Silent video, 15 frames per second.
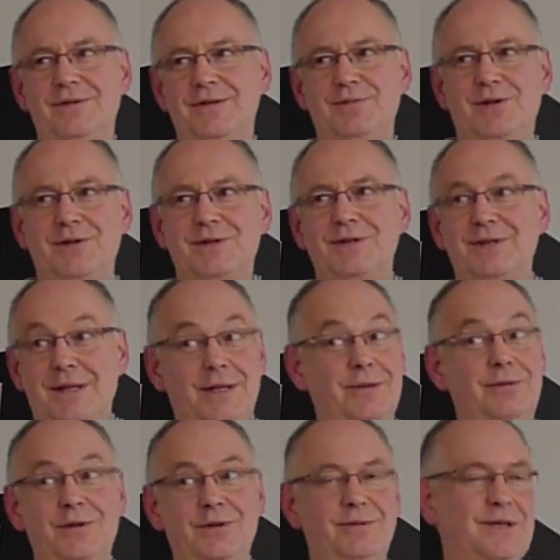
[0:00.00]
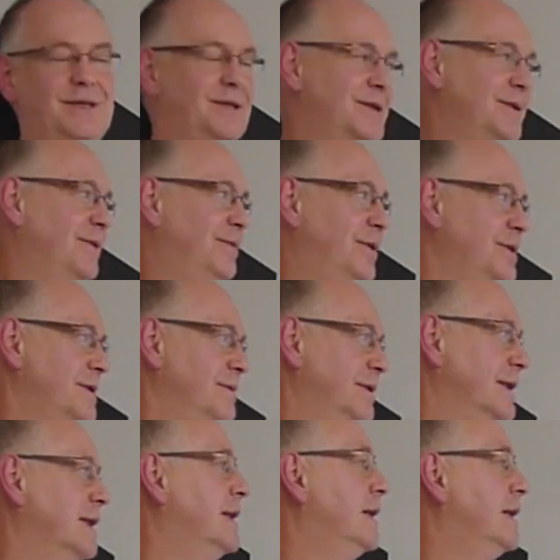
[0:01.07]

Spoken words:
response in a room. It's just not possible.